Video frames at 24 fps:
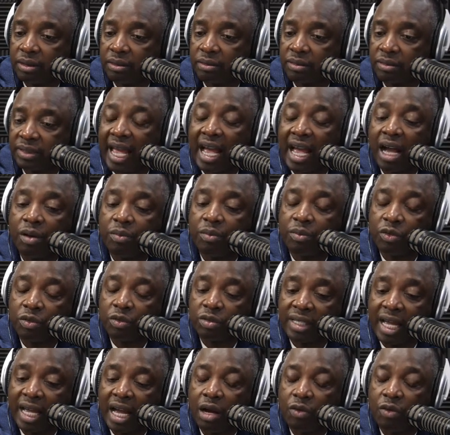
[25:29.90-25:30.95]

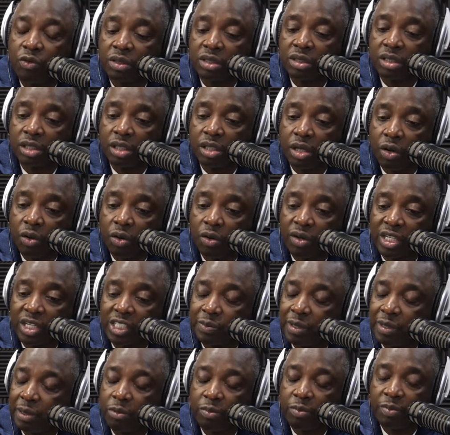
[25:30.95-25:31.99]
downward to go because
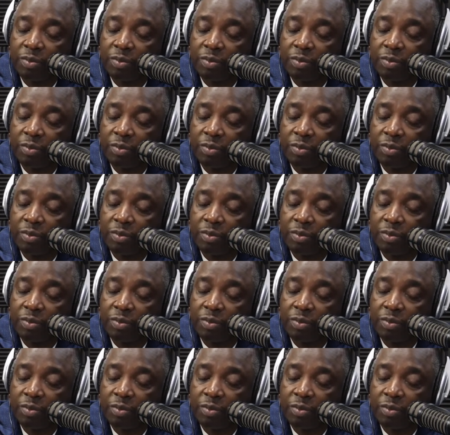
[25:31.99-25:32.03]
people have